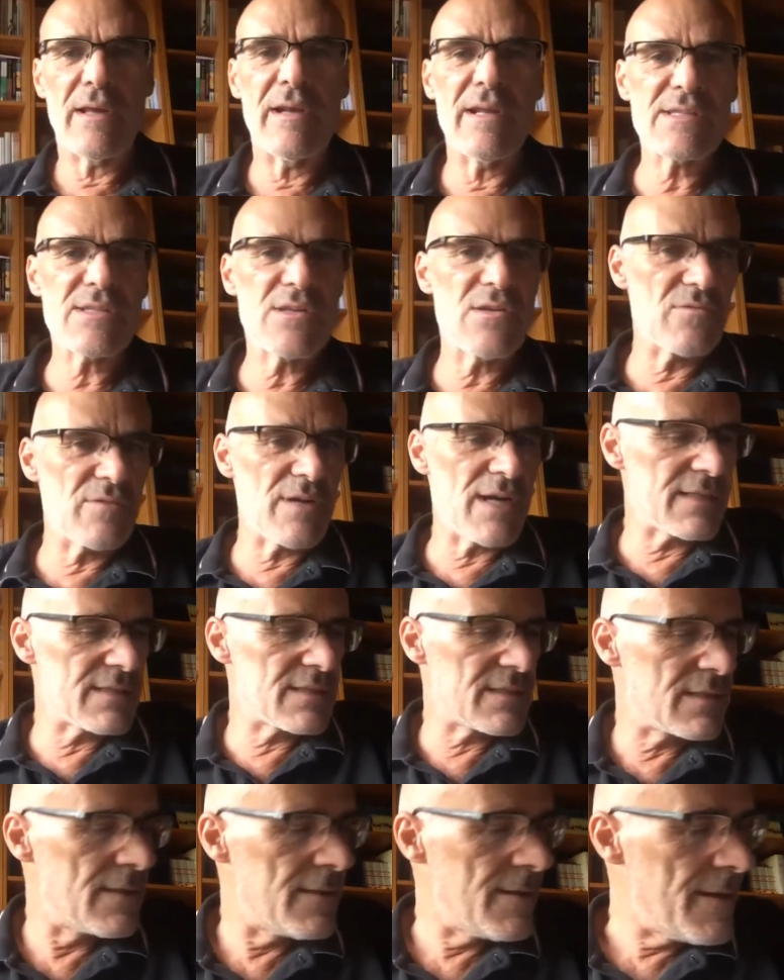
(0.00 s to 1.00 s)

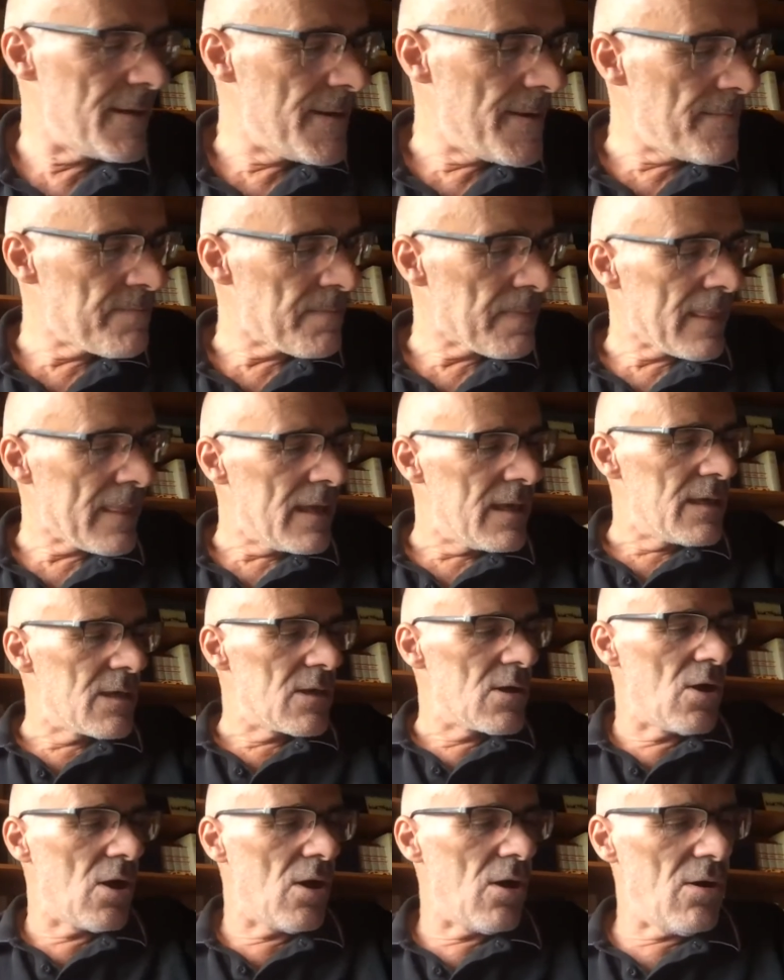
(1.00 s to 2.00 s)
Lascurettes
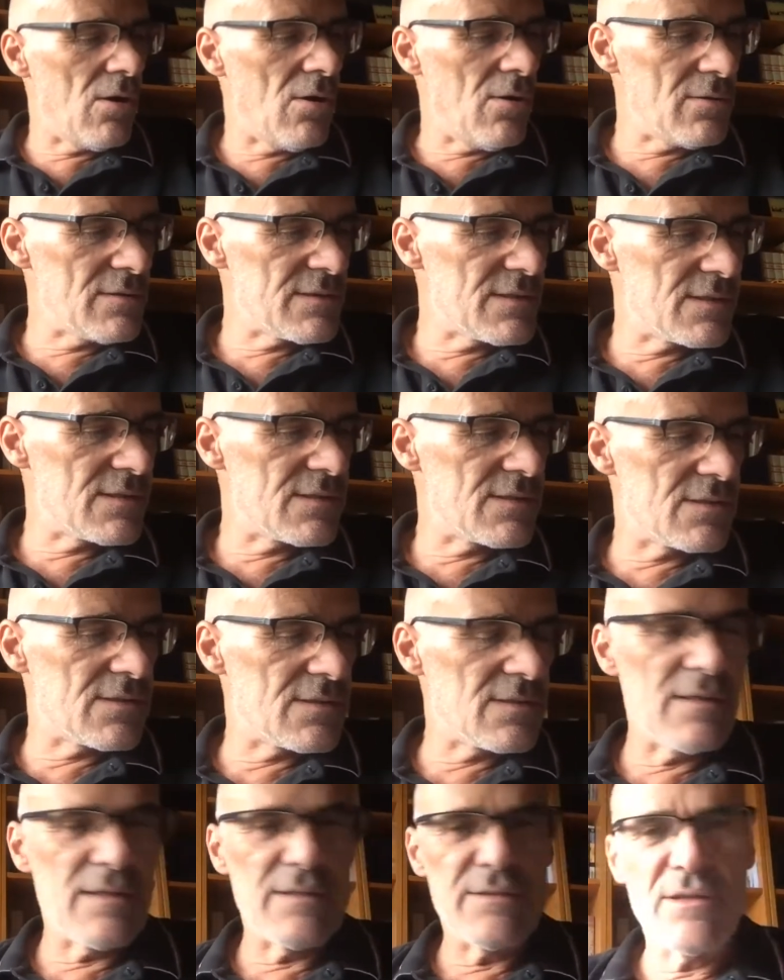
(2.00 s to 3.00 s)
calls
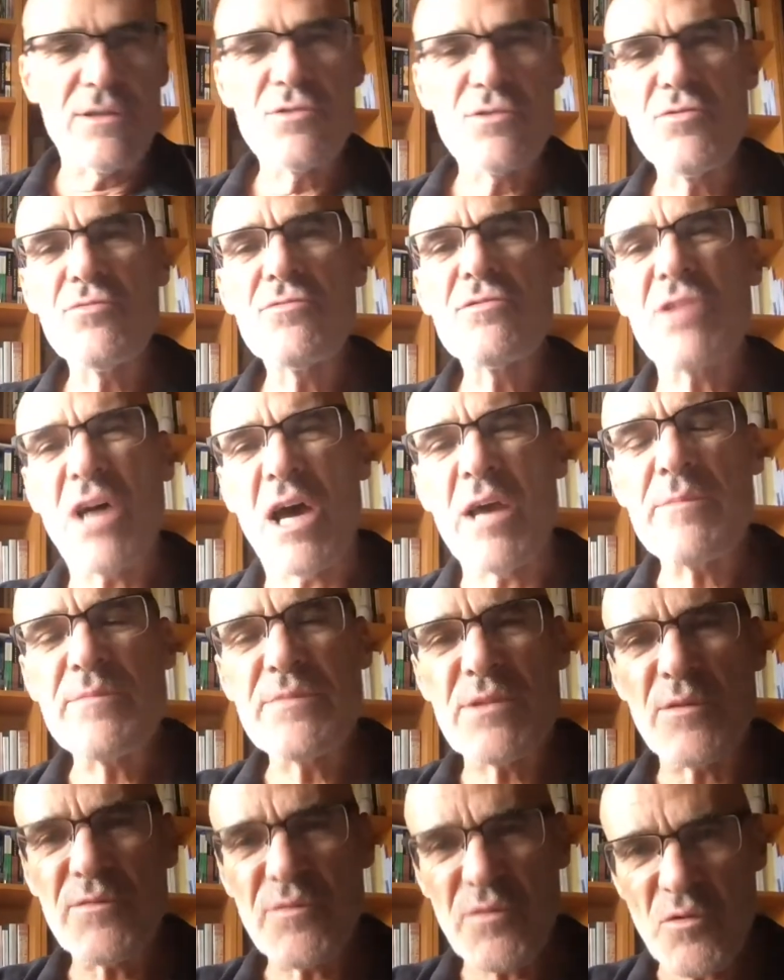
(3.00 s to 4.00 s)
uh, the two types
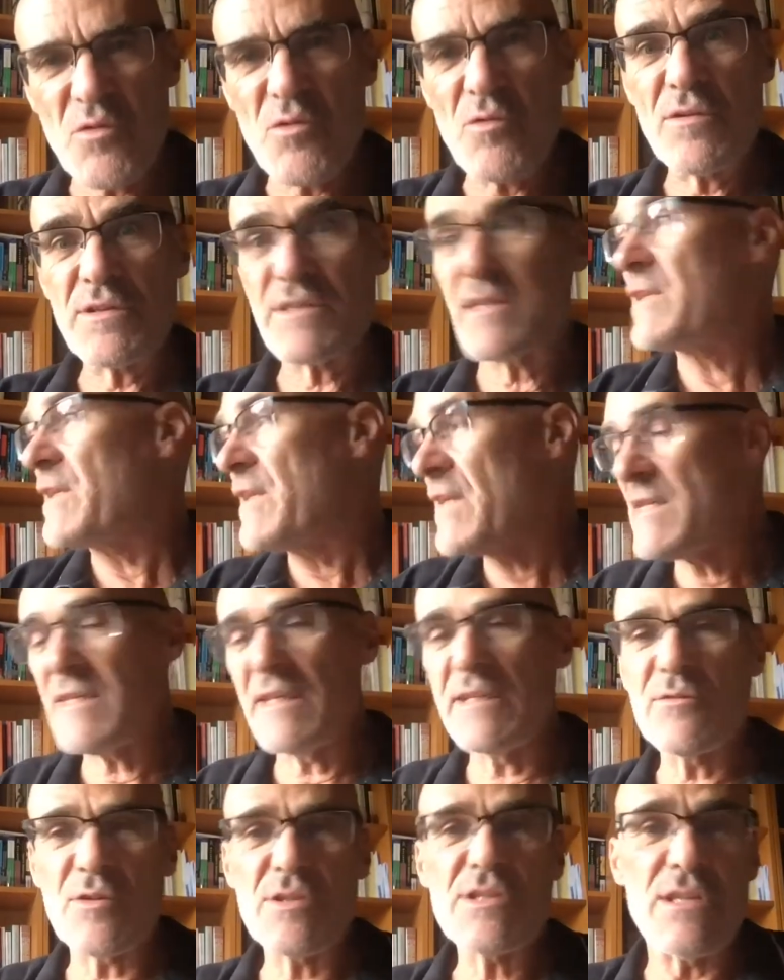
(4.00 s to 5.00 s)
of rules that he's
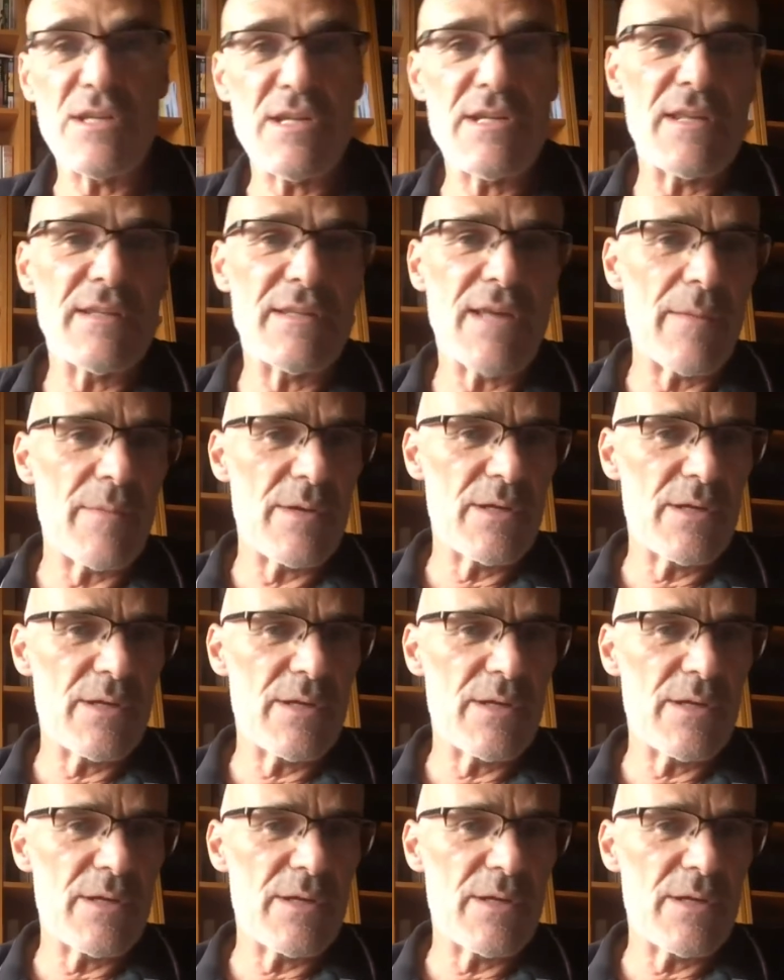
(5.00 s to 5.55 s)
interested in and I'm